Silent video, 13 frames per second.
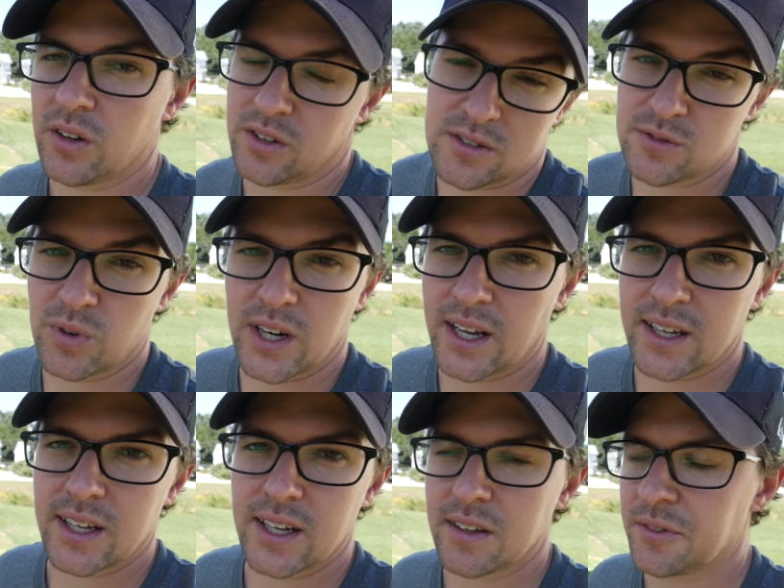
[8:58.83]
because we're not
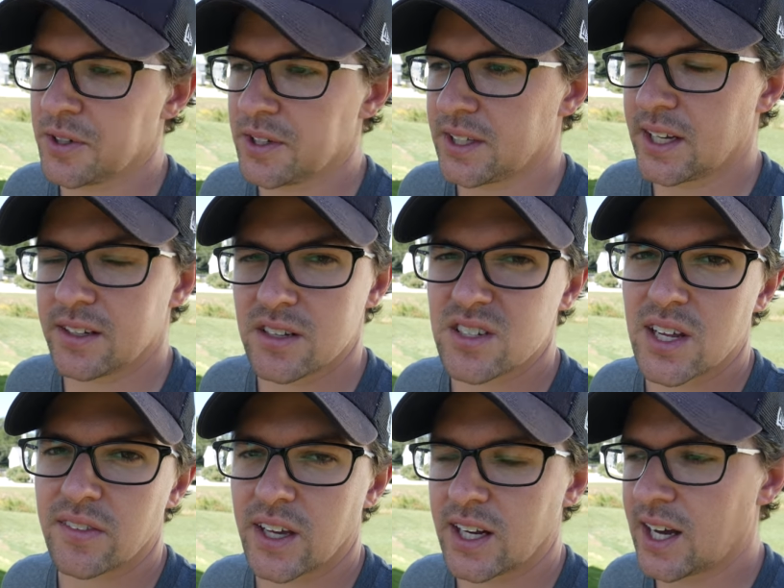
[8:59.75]
getting really any
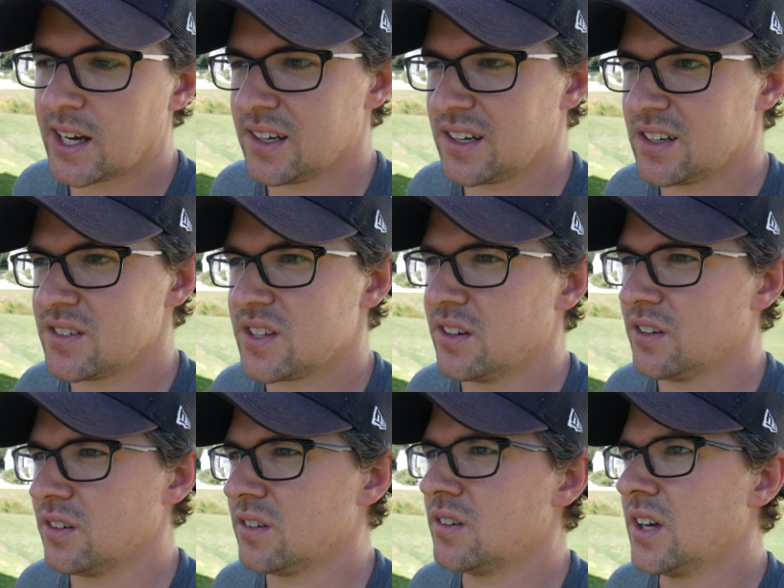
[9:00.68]
sunlight on it
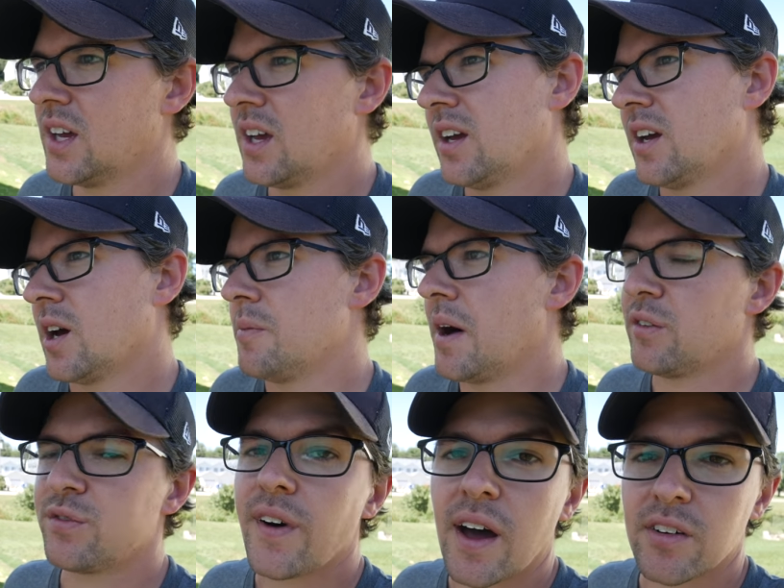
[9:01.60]
until
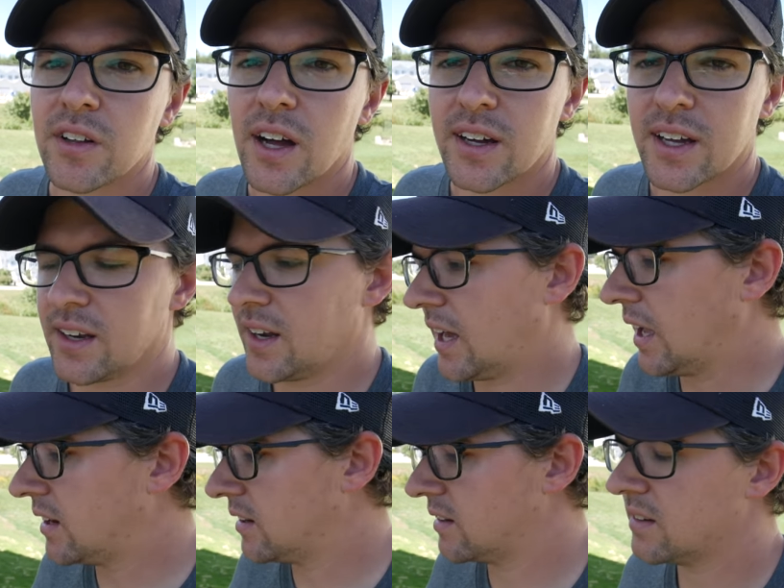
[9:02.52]
about five o'clock at
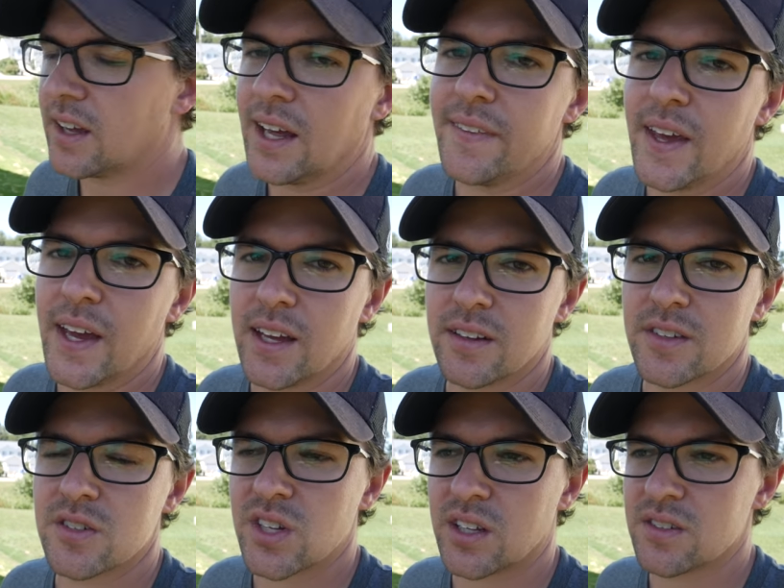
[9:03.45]
night, and then
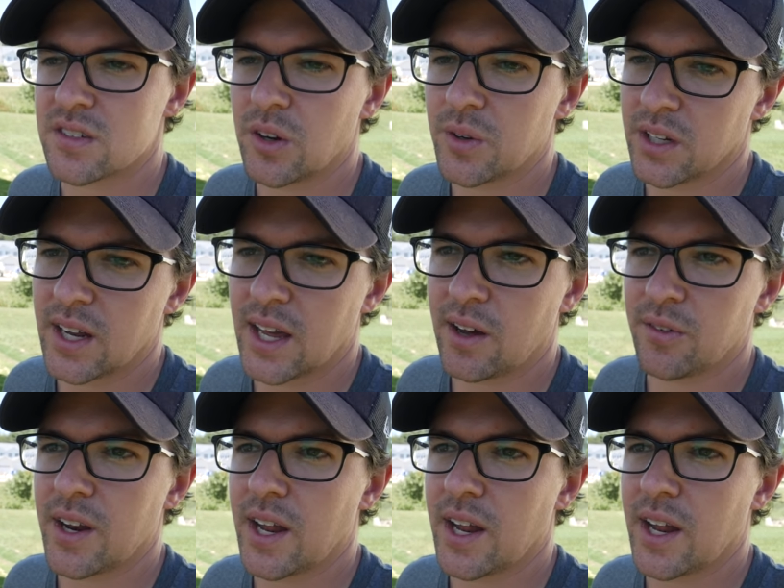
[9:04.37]
the sun's going down